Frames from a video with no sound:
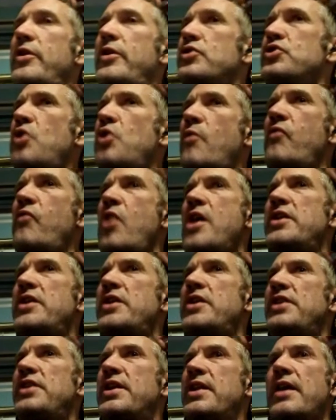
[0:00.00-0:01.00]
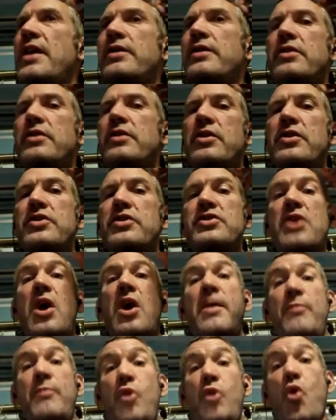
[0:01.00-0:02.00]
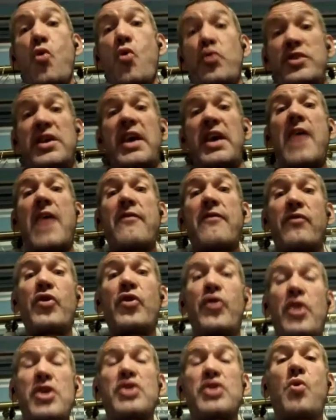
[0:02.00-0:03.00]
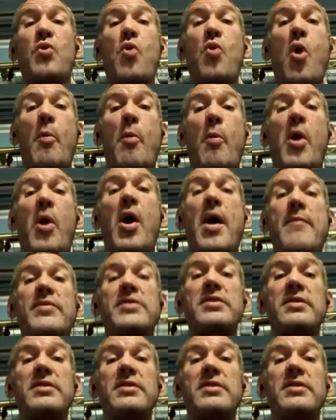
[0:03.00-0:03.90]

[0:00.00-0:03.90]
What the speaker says: the top riders in London at the time, all together on these quarter pipes.